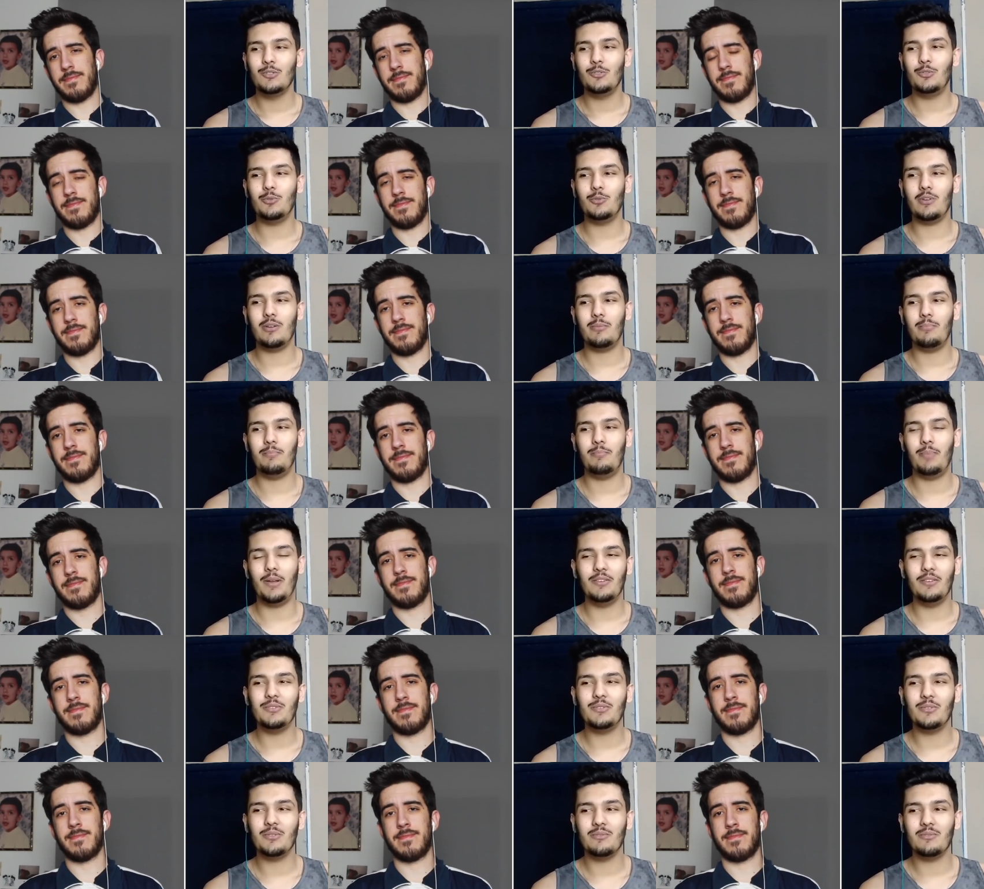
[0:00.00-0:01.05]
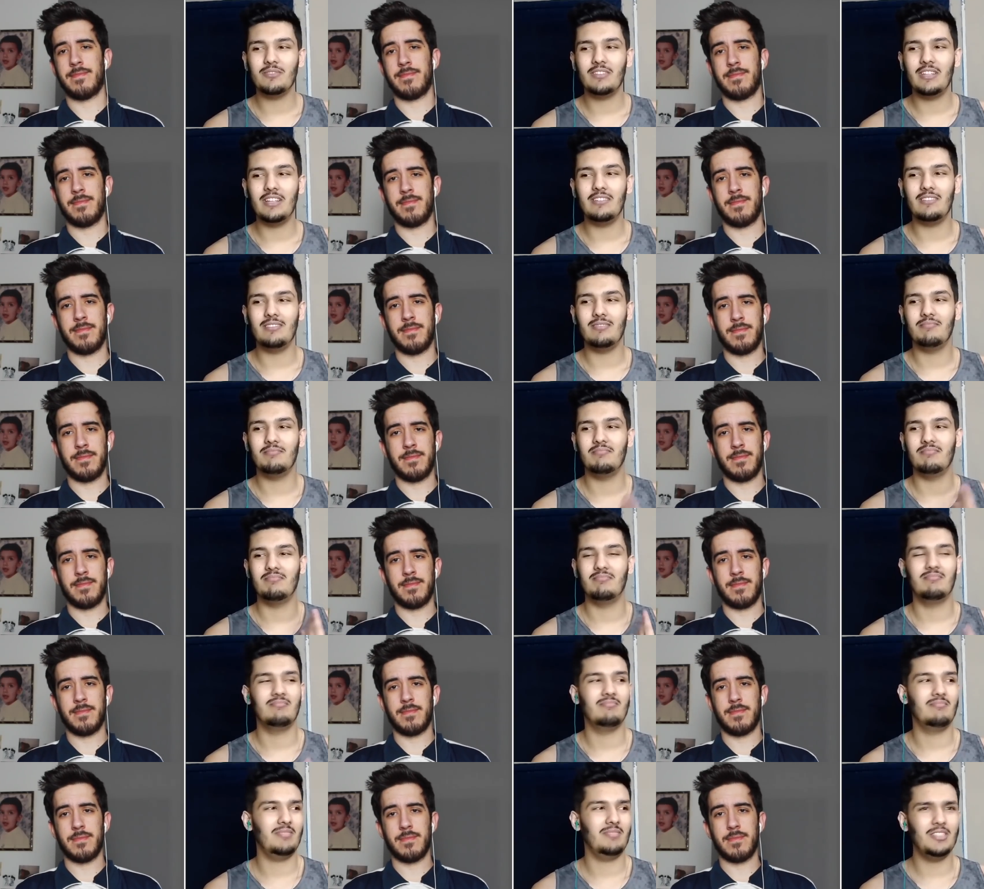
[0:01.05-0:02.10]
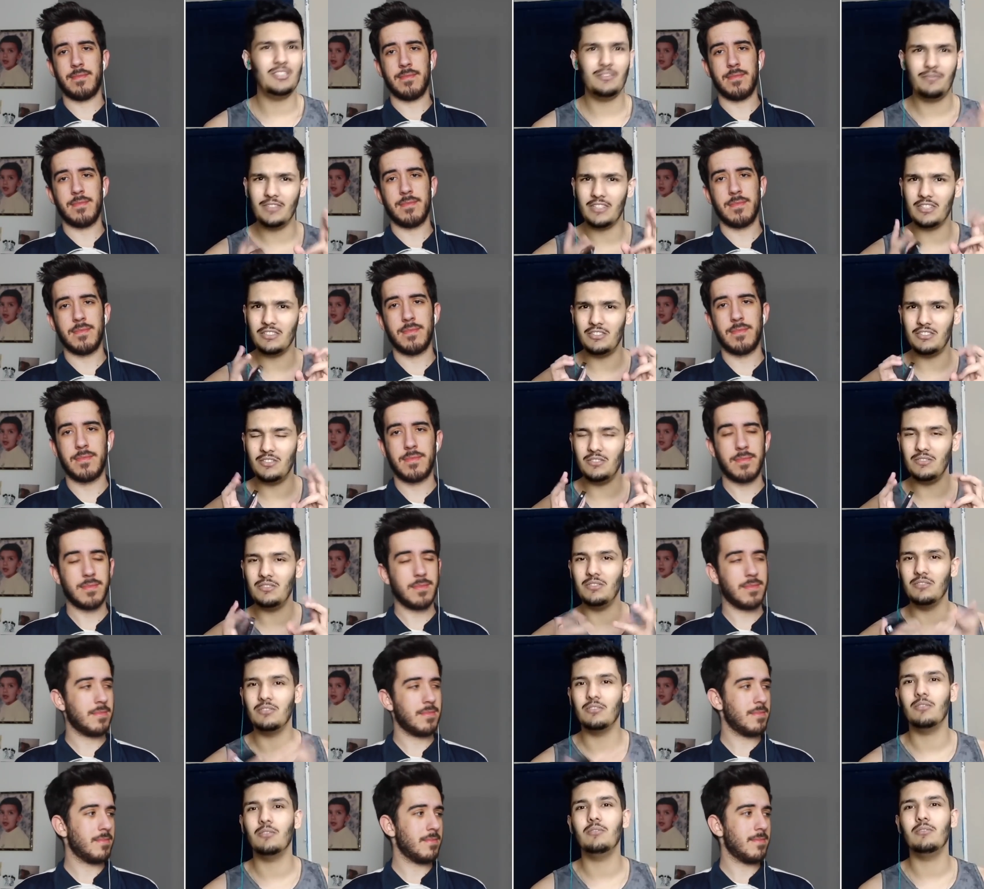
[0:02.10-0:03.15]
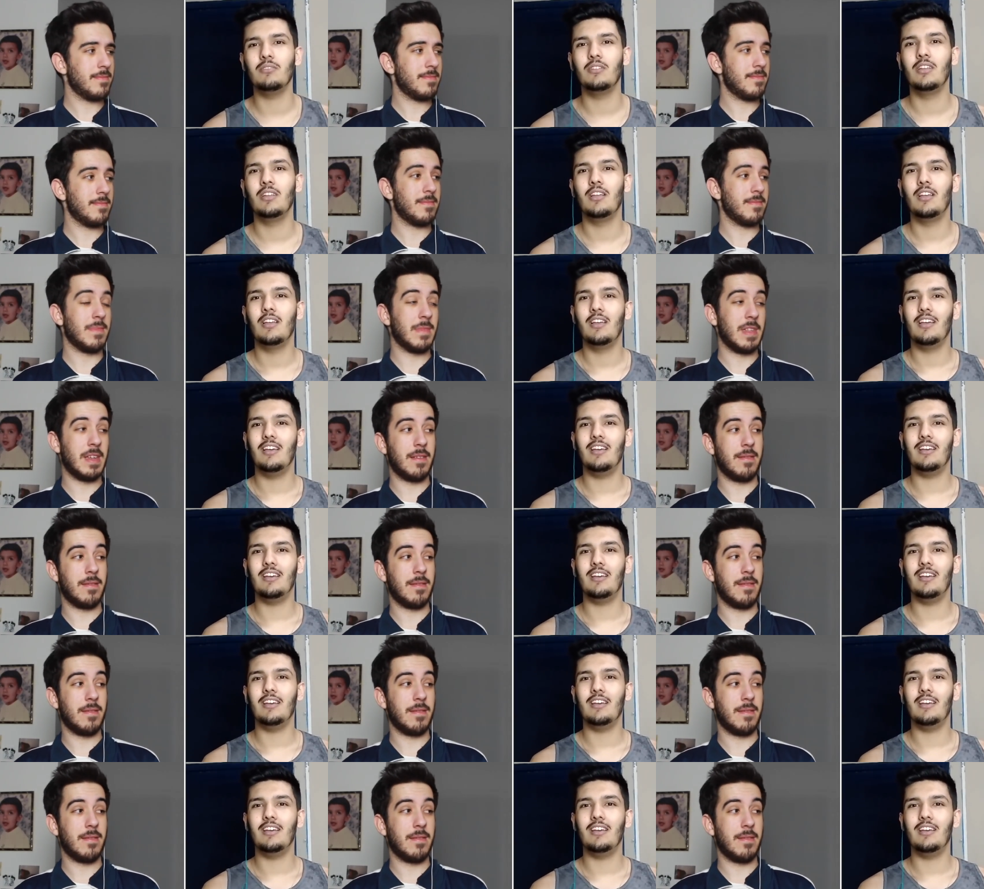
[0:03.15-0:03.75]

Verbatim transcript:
Speaker 1: to a person that is cheese you know yeah.